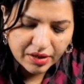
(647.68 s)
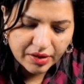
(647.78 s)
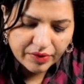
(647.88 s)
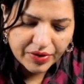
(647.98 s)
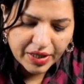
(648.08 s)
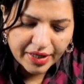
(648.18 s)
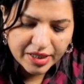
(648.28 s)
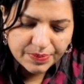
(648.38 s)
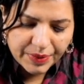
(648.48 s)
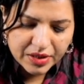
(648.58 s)
we are
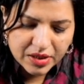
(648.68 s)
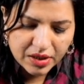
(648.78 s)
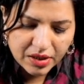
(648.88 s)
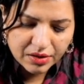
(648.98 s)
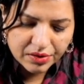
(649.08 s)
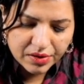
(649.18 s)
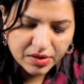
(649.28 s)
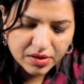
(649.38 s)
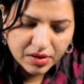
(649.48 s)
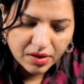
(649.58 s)
expecting here
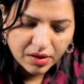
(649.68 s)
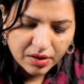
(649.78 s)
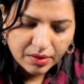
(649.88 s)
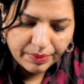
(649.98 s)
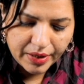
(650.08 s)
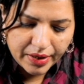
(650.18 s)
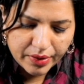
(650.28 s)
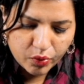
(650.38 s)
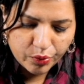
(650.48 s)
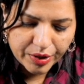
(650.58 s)
is
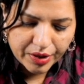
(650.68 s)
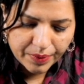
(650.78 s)
bilirubin.